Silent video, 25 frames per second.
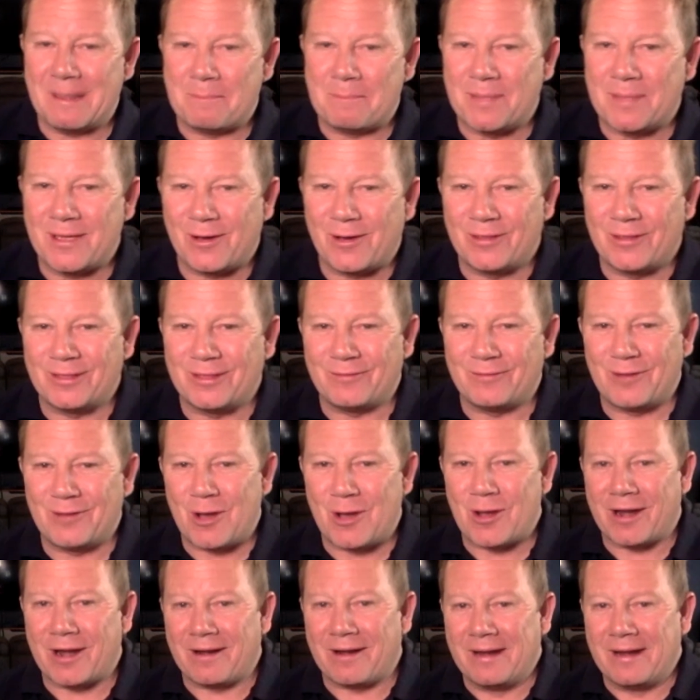Beyond the
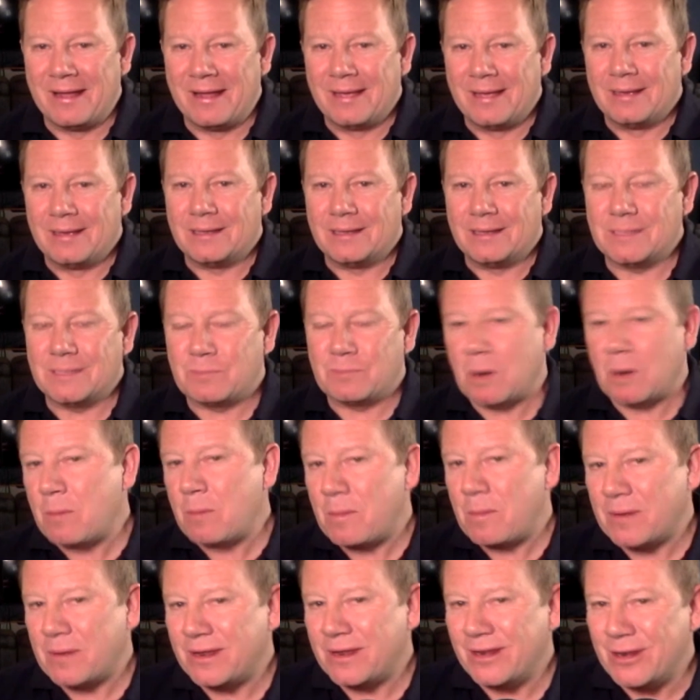Vlogger. As you
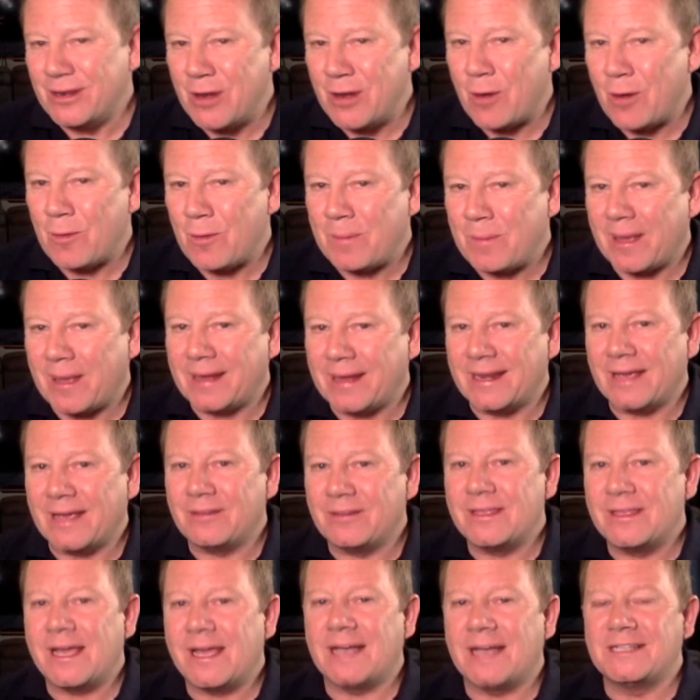probably know by now,
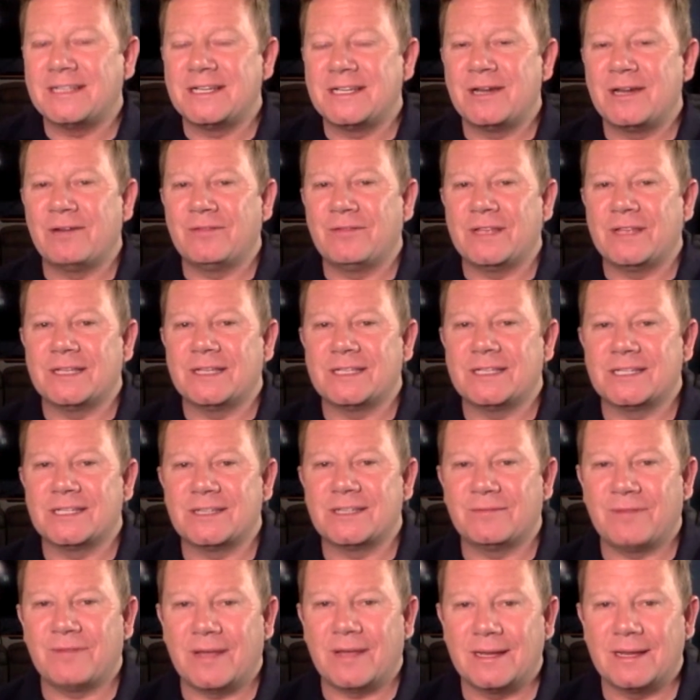the idea of this is
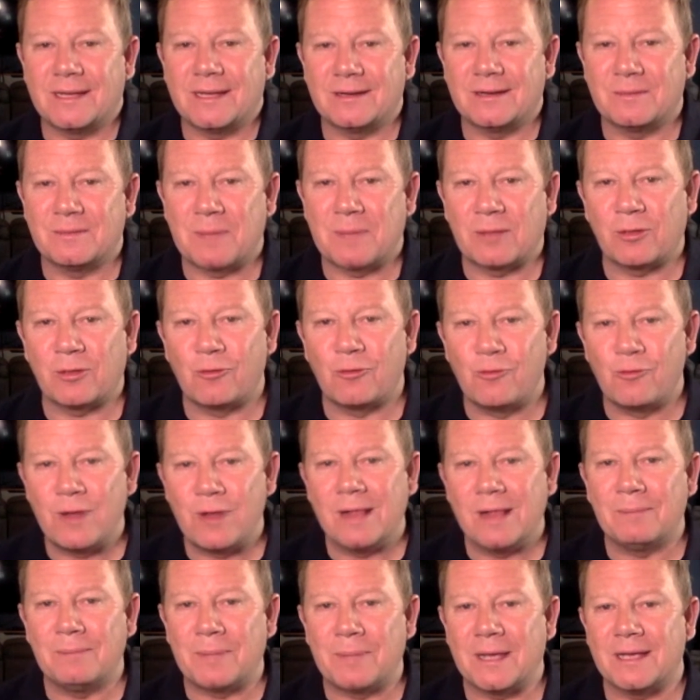to find out about the
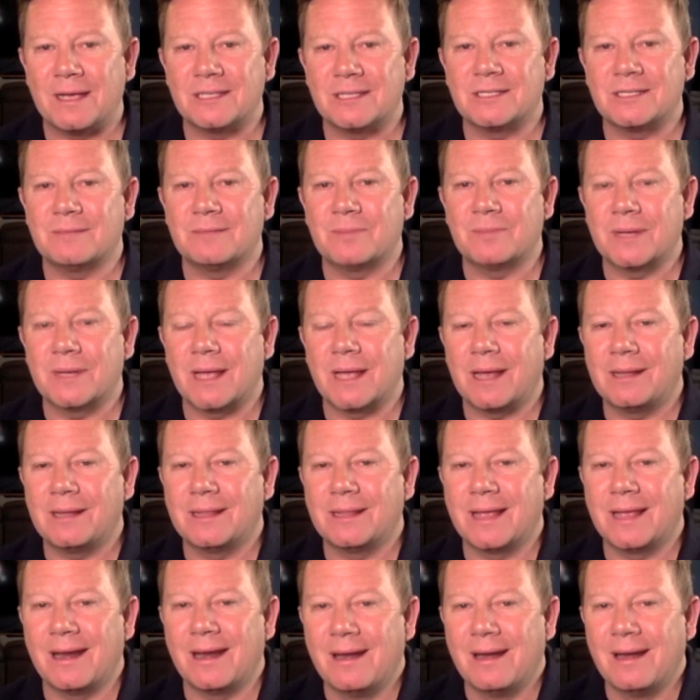real person behind
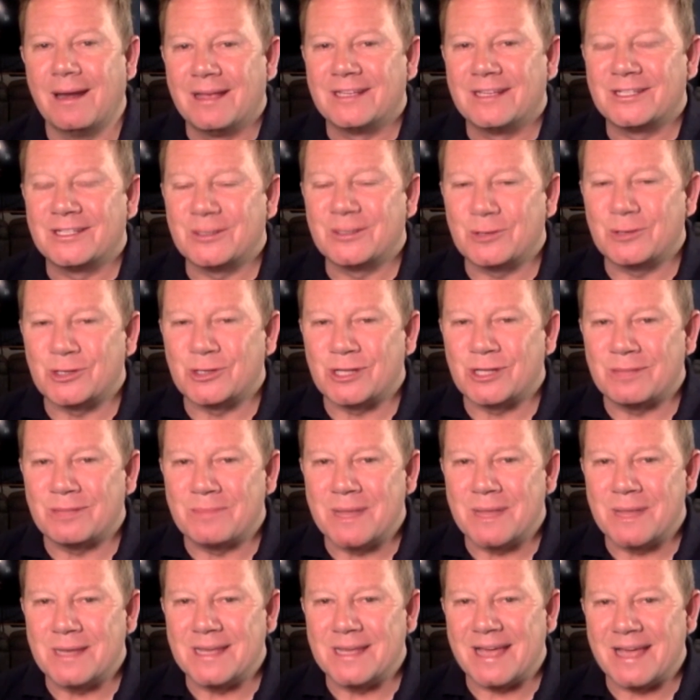their social
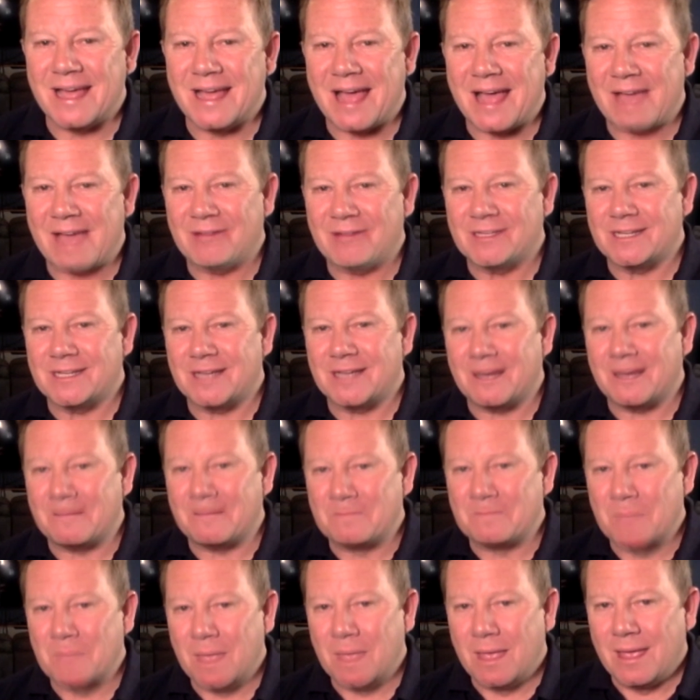media avatar.
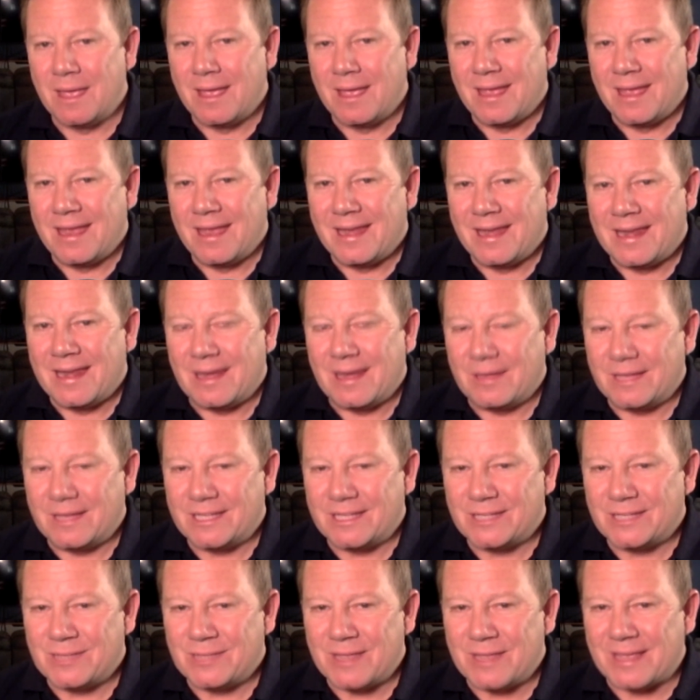Now
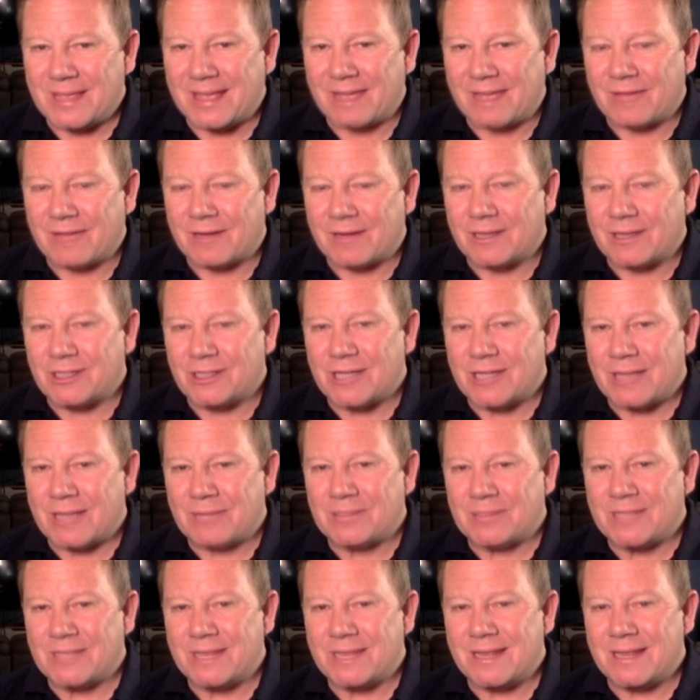this week I've got a chap
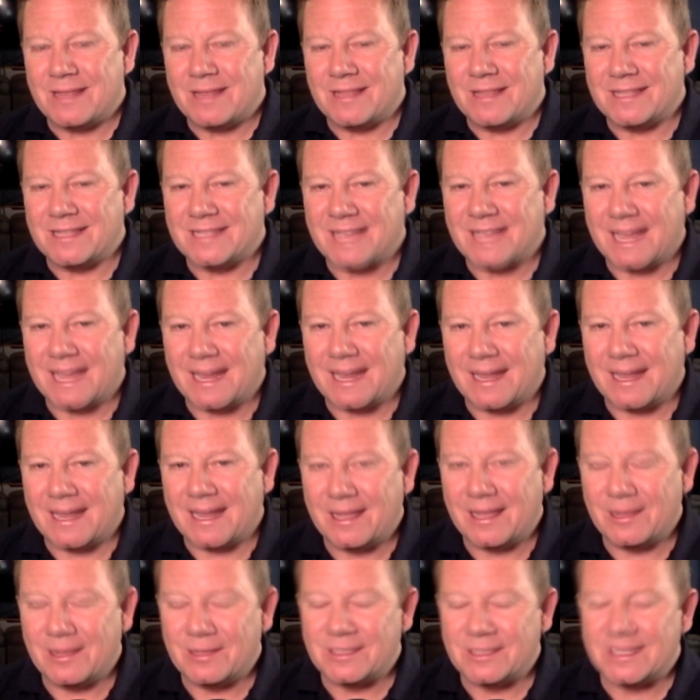sitting in the saddle
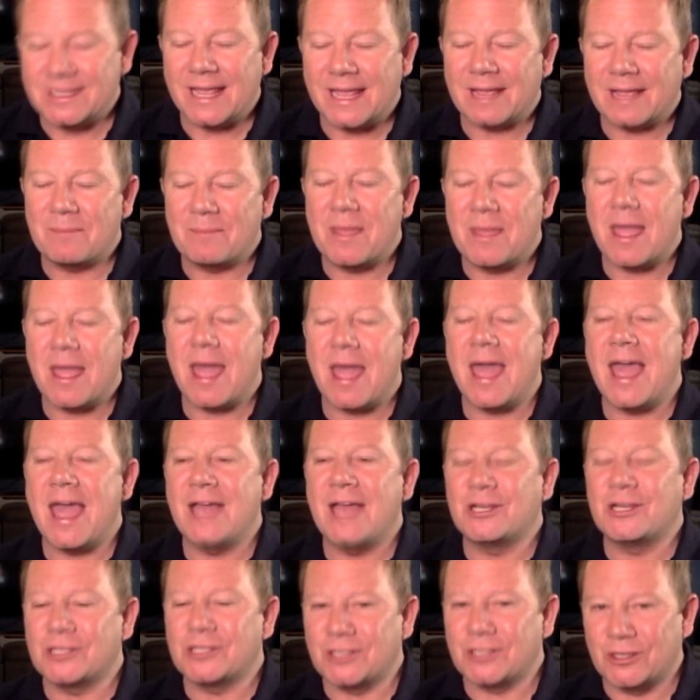who's taken me
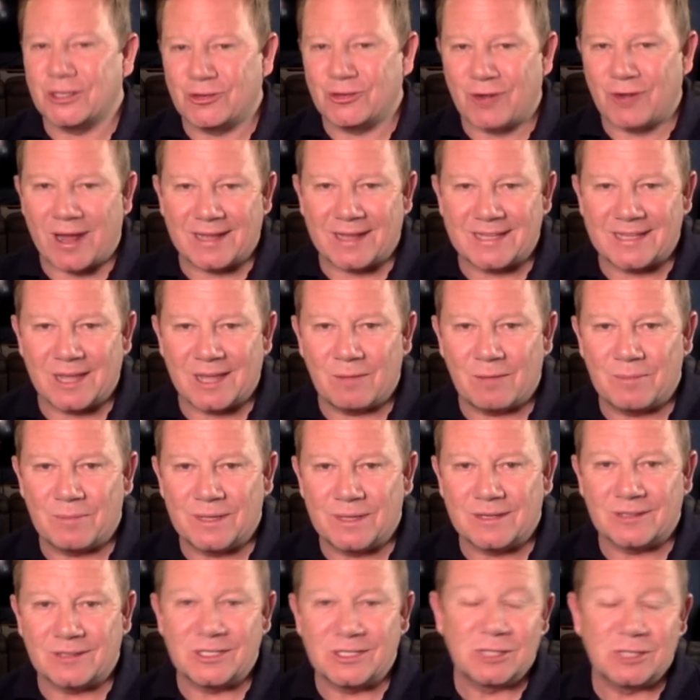ages to track down
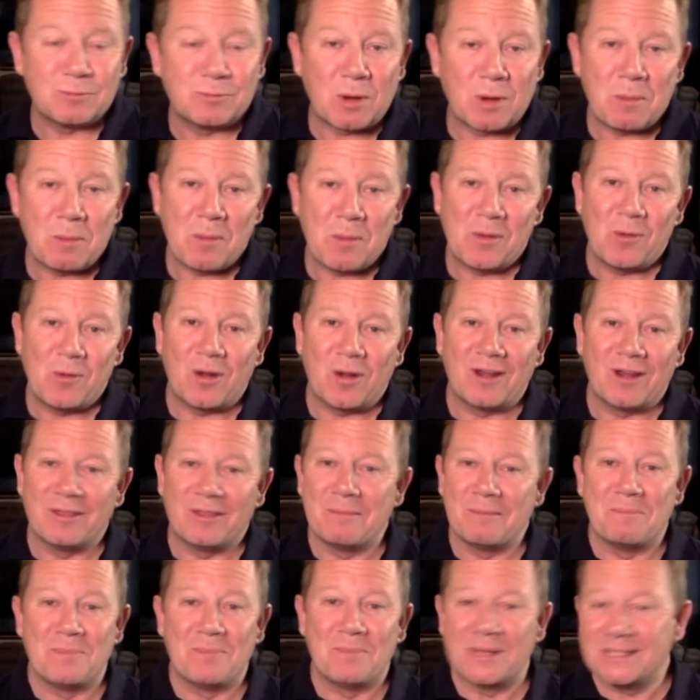because he's probably one of
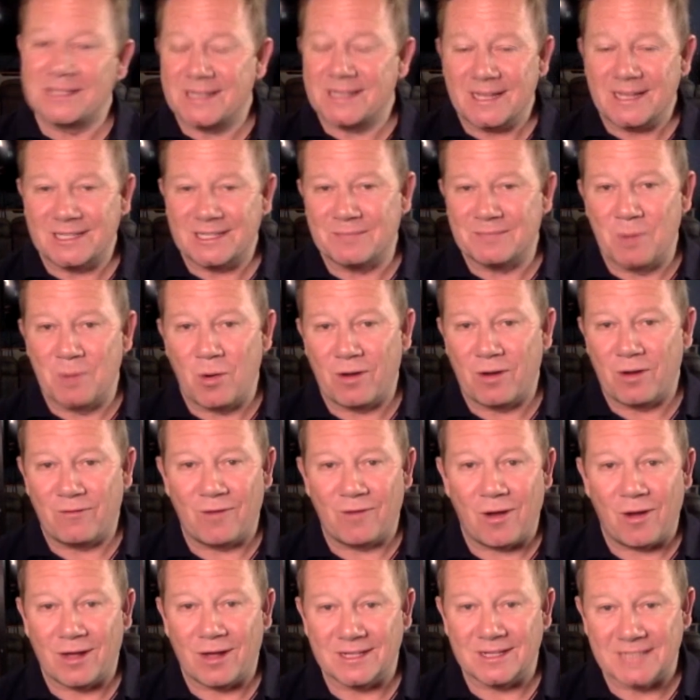the busiest motor
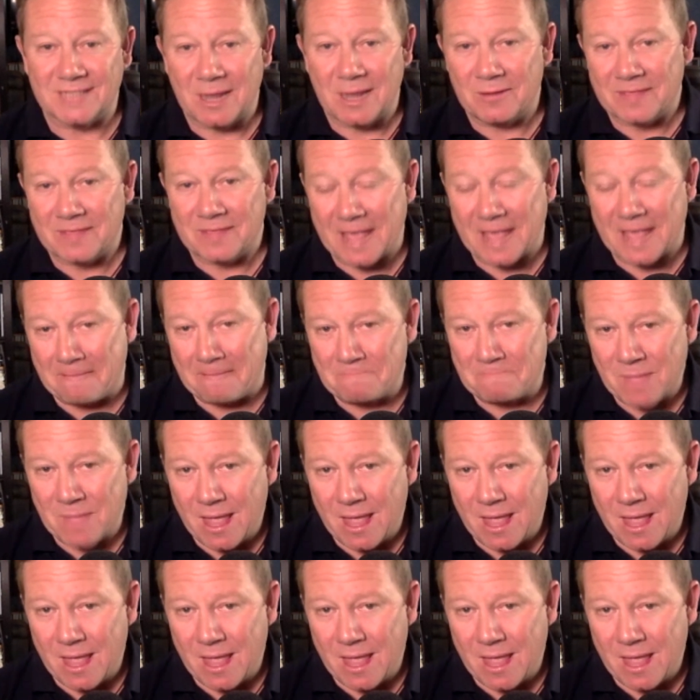vloggers out there.